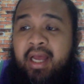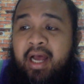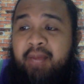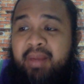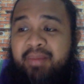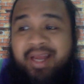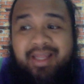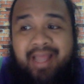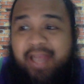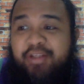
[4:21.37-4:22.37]
I'm
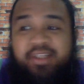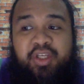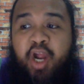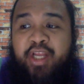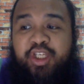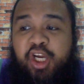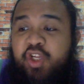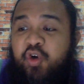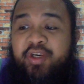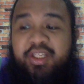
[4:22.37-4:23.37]
not actually discarding
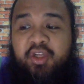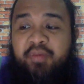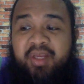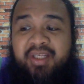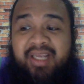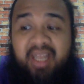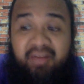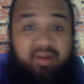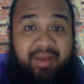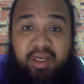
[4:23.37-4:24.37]
Charlotte Hornets, though, because I
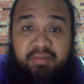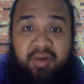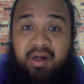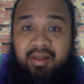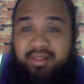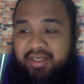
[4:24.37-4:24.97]
love LaMelo Ball.